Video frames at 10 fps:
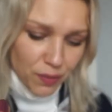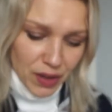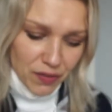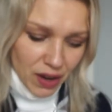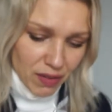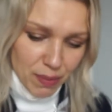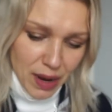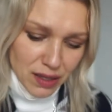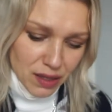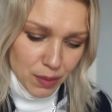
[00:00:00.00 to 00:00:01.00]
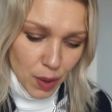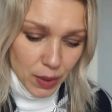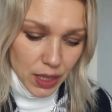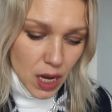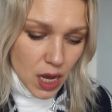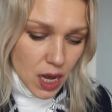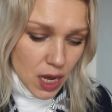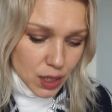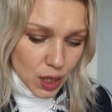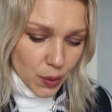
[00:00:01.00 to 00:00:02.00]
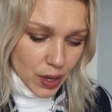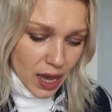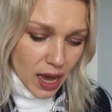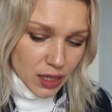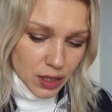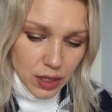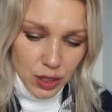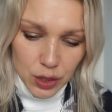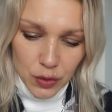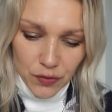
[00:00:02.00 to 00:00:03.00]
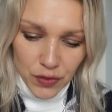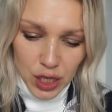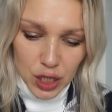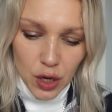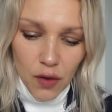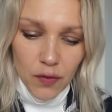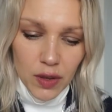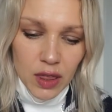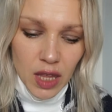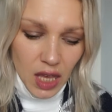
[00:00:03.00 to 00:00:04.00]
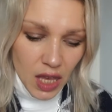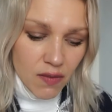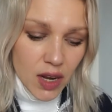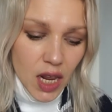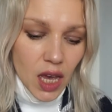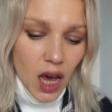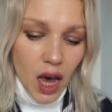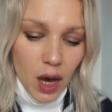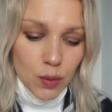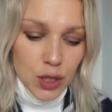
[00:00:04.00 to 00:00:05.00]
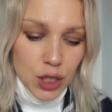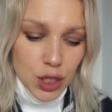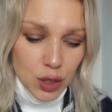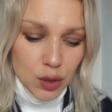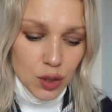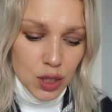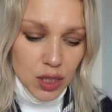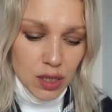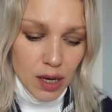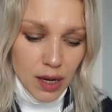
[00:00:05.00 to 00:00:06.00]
my favorite masks at the moment. So yeah, to finish off in the evening, I would use